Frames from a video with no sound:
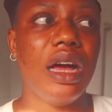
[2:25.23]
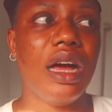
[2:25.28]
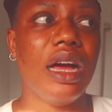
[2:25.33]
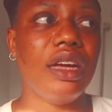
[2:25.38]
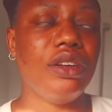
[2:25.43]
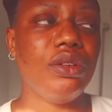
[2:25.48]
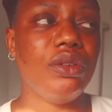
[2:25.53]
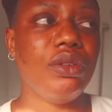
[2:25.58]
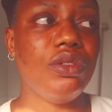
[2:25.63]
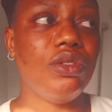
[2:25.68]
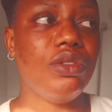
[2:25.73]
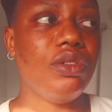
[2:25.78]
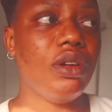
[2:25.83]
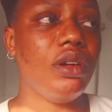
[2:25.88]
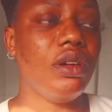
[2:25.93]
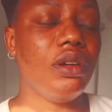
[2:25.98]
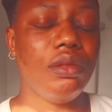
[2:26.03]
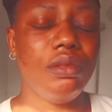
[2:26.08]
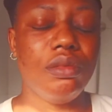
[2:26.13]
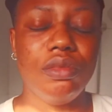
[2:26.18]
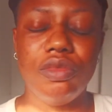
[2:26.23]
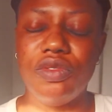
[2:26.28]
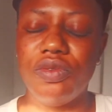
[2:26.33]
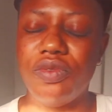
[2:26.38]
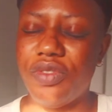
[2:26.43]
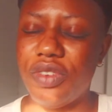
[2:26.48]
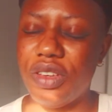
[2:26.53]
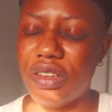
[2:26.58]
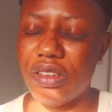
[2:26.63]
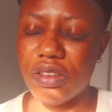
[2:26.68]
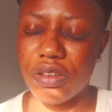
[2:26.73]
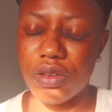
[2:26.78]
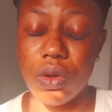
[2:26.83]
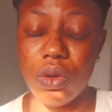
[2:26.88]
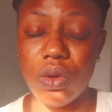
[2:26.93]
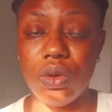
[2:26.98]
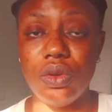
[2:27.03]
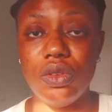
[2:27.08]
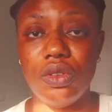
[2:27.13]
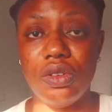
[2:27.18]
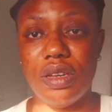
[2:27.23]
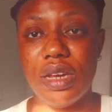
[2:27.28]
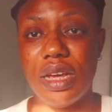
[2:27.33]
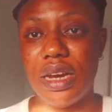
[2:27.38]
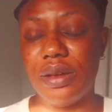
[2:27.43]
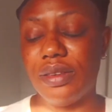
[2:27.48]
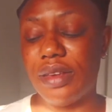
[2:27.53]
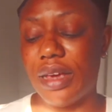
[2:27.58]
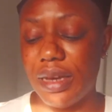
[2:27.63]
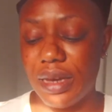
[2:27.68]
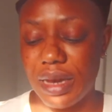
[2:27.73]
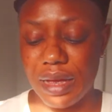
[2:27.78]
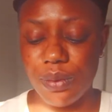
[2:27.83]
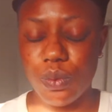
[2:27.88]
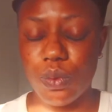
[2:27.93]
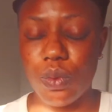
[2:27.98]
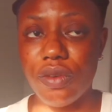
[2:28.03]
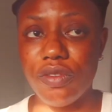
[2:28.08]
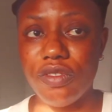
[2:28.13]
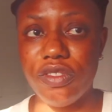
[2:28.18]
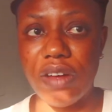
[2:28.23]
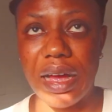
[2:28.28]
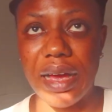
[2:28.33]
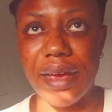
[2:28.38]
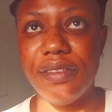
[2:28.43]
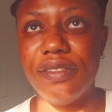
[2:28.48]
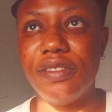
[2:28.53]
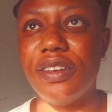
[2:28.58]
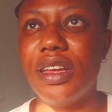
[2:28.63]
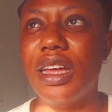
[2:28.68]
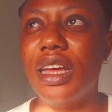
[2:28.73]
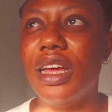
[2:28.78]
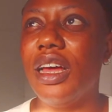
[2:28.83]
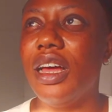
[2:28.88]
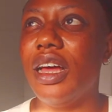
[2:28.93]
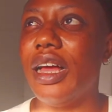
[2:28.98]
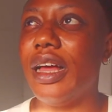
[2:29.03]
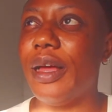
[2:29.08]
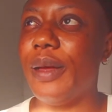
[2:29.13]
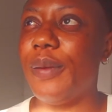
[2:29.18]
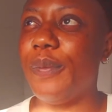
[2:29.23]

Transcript: I used Fit Gold, then I'm getting like 1.5.